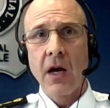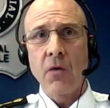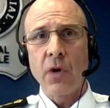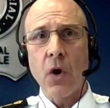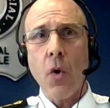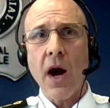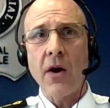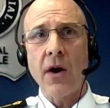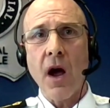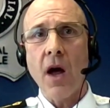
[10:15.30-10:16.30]

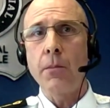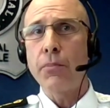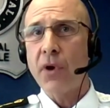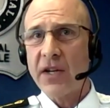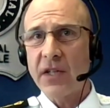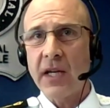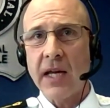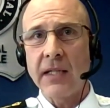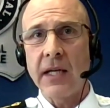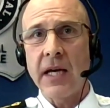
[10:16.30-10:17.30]
required
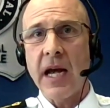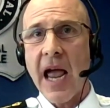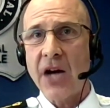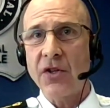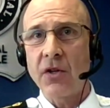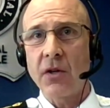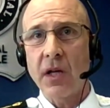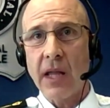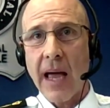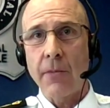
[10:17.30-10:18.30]
unprecedented national
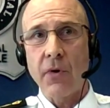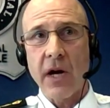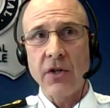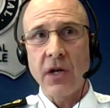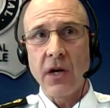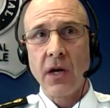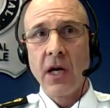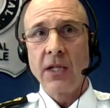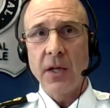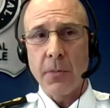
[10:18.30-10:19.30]
collaboration
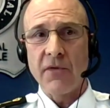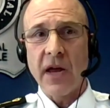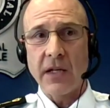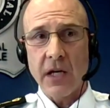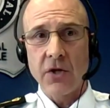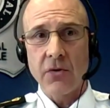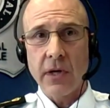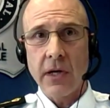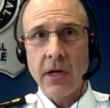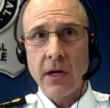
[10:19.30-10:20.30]
to prevent
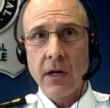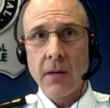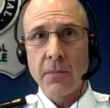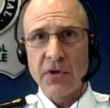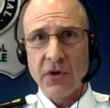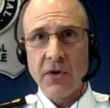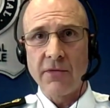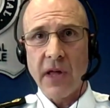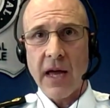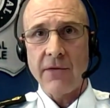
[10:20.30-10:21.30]
injury, preserve
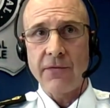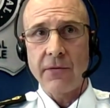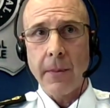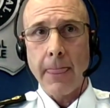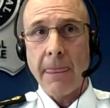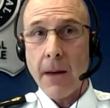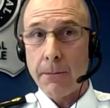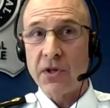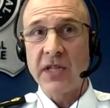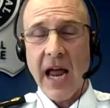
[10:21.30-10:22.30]
life, and
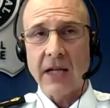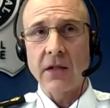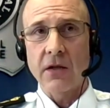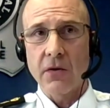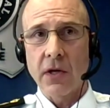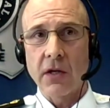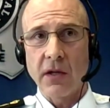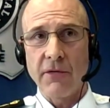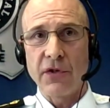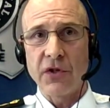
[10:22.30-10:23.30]
protect critical
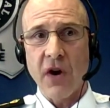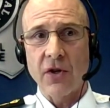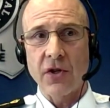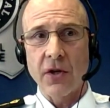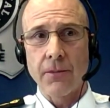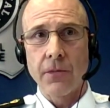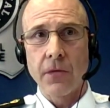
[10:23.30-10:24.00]
infrastructure.